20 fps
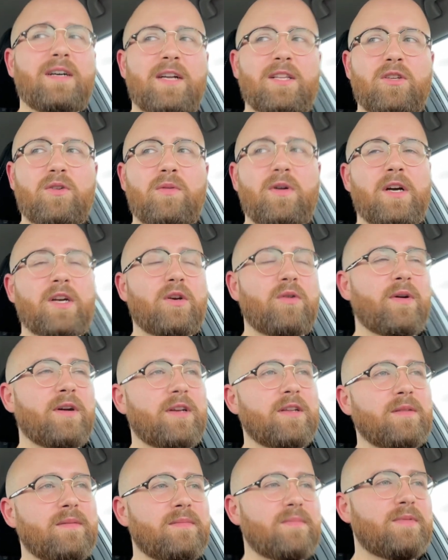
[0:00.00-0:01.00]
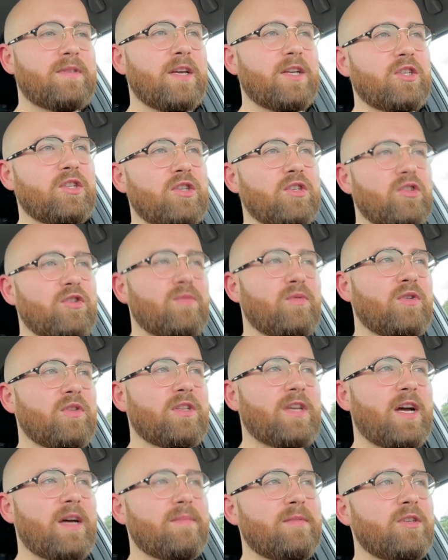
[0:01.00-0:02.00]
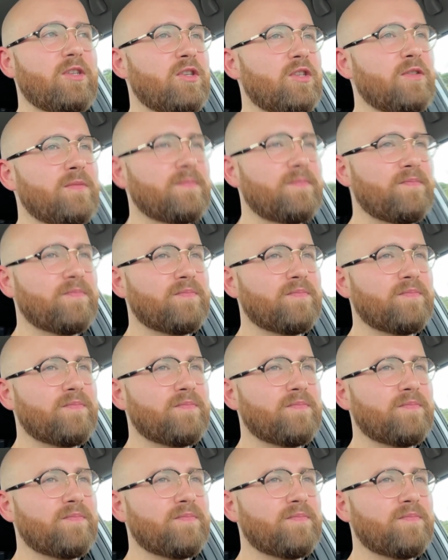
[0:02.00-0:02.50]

I don't want to go in and potentially do more damage